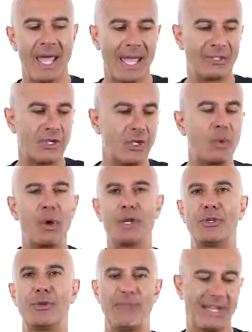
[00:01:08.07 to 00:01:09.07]
And so you want to
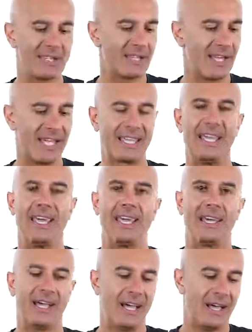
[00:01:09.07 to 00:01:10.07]
do things like
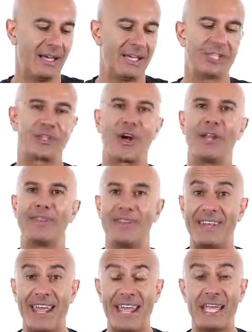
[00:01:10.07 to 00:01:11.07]
starting the
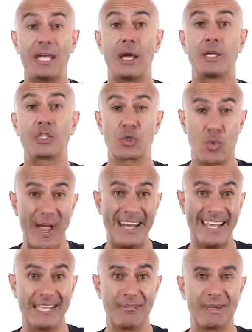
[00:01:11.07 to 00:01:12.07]
day sweating,